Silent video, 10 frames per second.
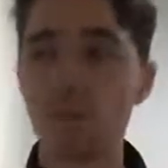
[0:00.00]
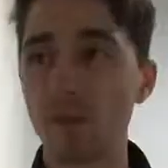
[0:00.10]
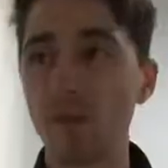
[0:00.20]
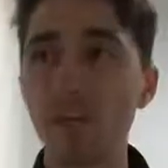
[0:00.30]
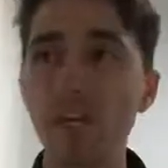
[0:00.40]
If
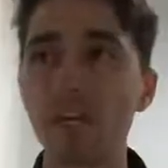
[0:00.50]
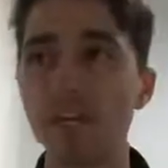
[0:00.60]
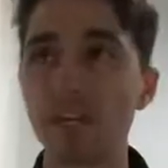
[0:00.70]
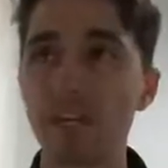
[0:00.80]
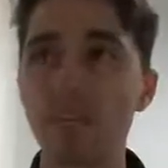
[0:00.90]
they're bringing in
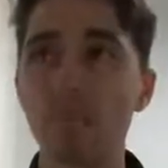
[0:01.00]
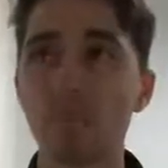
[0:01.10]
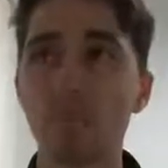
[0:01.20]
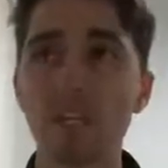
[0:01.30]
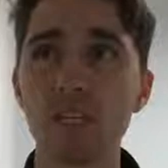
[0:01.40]
Billings,
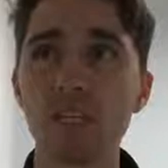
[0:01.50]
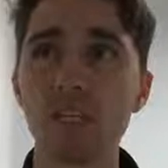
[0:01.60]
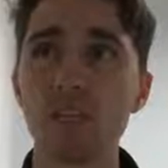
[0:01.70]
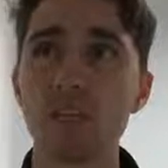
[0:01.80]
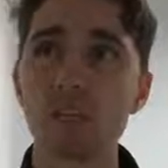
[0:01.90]

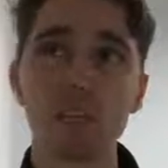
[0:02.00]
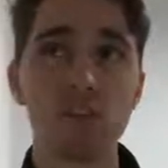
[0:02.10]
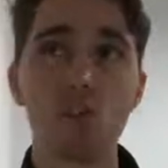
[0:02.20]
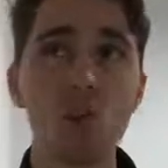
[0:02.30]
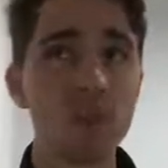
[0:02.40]
Billings
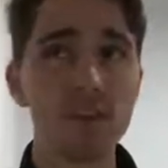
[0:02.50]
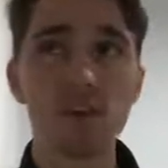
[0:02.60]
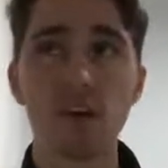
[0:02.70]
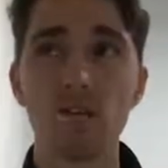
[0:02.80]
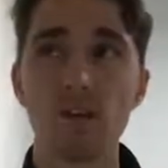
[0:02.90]
is always
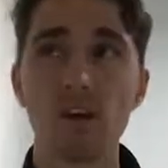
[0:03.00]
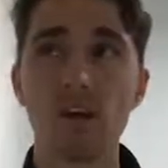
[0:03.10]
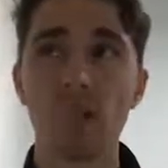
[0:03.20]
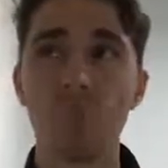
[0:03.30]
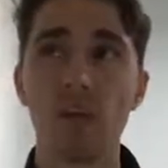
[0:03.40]
kind of
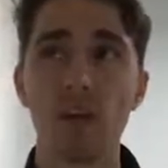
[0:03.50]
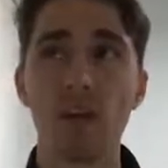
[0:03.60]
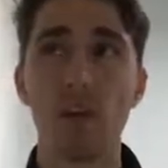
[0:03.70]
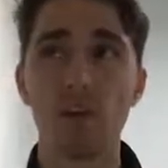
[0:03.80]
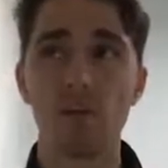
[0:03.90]
renowned of playing
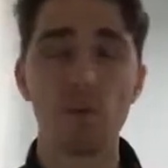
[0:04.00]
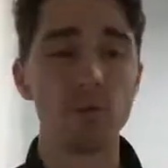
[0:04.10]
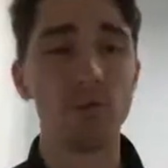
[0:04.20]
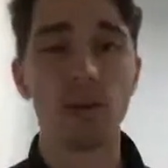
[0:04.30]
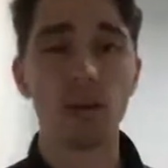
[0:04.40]
half
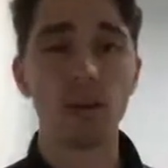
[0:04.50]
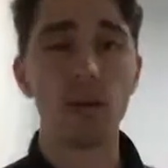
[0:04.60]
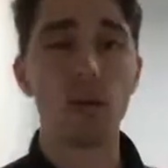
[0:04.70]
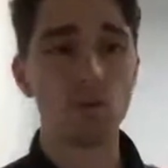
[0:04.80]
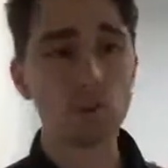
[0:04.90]
forward flank,
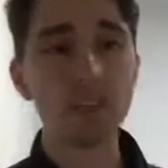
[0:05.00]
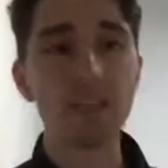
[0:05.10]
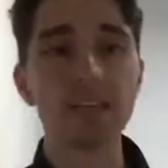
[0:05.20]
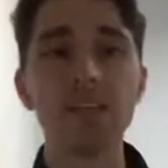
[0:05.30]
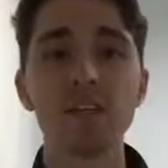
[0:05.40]
high
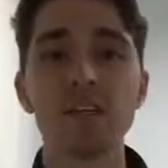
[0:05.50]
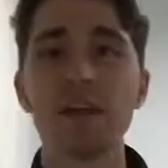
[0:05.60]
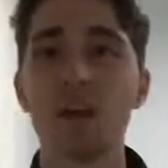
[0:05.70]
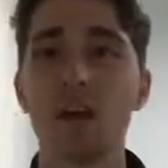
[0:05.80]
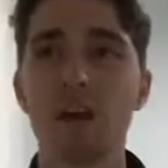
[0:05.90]
wing,
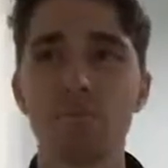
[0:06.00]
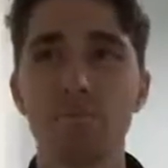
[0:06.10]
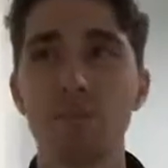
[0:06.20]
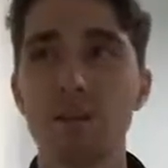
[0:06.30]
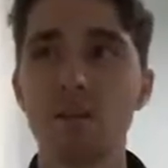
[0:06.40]

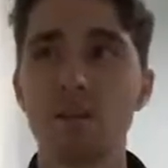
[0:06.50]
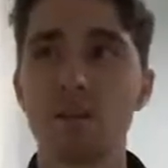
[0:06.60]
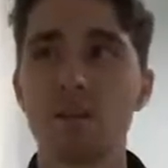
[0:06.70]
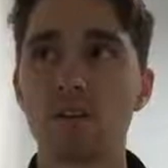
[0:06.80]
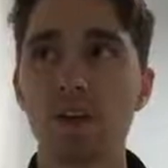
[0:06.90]
but
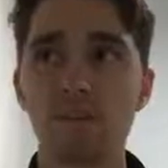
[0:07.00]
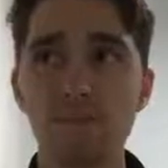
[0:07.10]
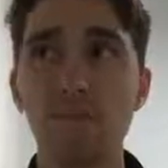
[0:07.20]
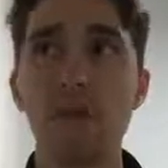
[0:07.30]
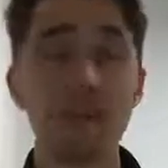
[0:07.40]
I
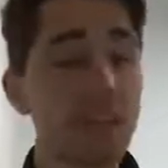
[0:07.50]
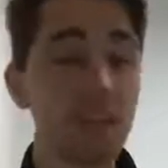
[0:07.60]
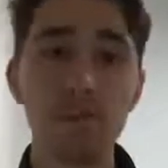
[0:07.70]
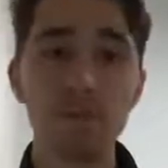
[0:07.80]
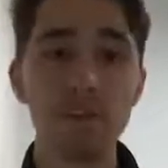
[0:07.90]
feel like he
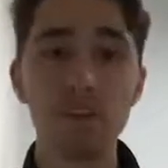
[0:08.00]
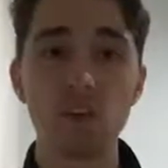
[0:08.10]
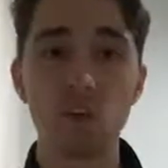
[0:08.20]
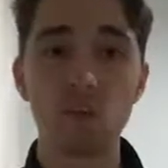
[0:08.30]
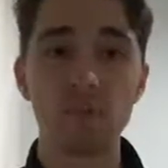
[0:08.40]
had
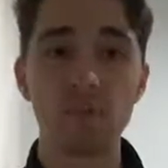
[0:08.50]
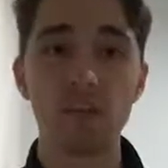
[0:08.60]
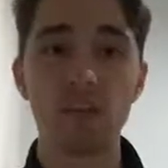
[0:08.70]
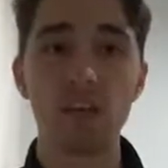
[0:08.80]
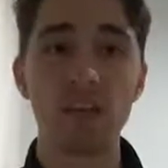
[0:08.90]
50-odd for
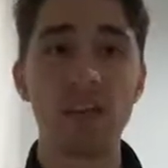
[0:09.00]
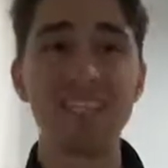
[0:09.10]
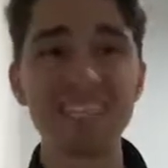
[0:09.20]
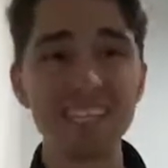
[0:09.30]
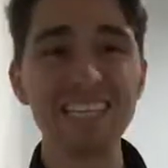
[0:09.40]

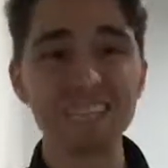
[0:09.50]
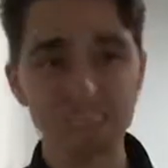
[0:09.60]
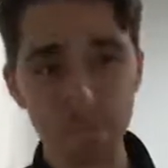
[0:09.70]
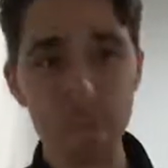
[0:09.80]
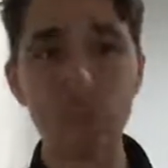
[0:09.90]
Sandy
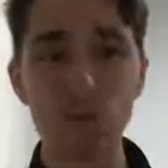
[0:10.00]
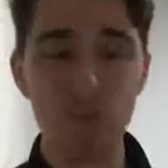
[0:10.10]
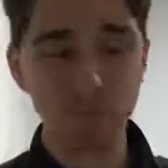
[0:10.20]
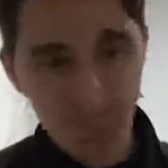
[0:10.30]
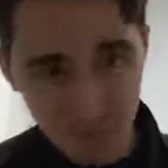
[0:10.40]
in the middle.
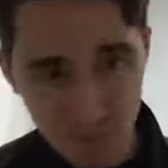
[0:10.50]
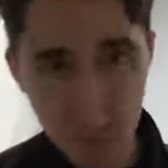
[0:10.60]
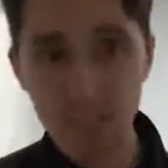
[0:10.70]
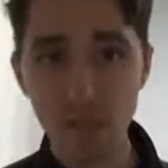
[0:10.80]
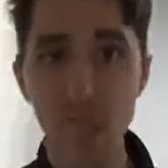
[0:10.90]
They played him
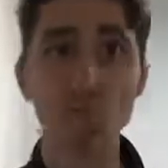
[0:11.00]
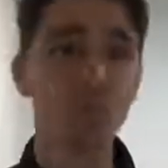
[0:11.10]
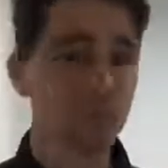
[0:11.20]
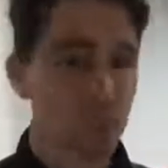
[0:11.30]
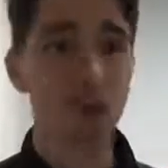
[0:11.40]
dead in the middle
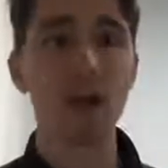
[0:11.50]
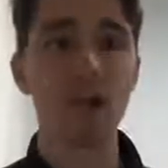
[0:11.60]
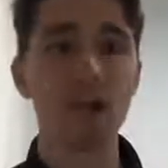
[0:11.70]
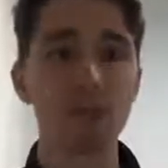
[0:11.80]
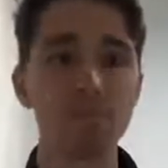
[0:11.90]
the entire
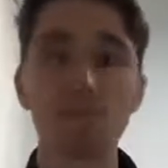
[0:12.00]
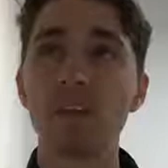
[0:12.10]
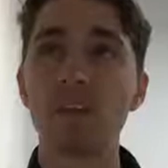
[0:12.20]
game.